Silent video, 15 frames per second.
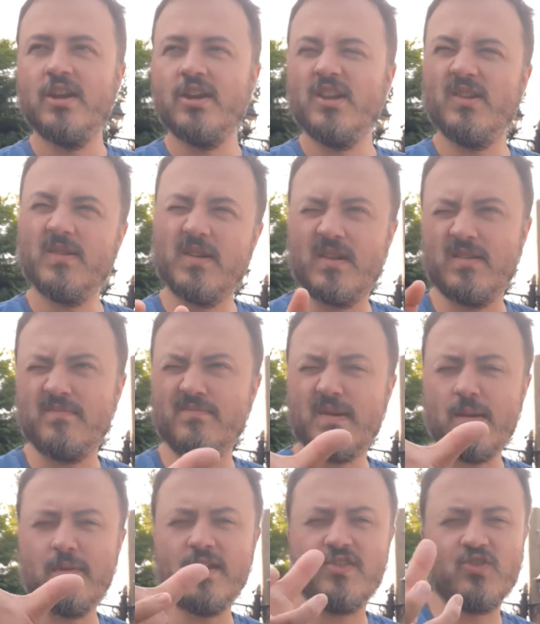you can
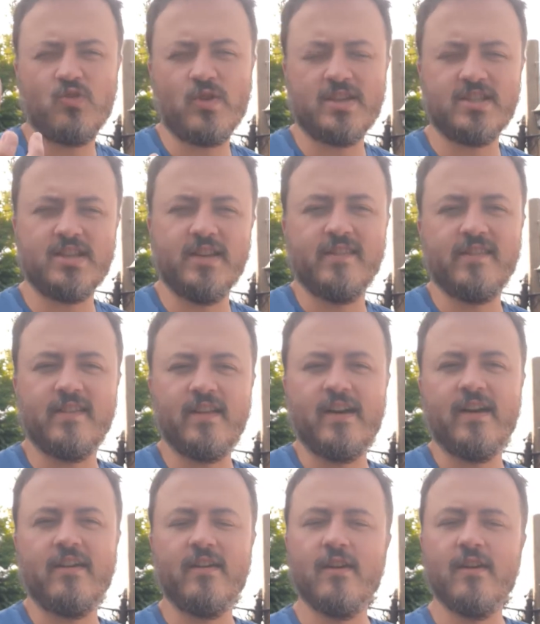maybe twist into that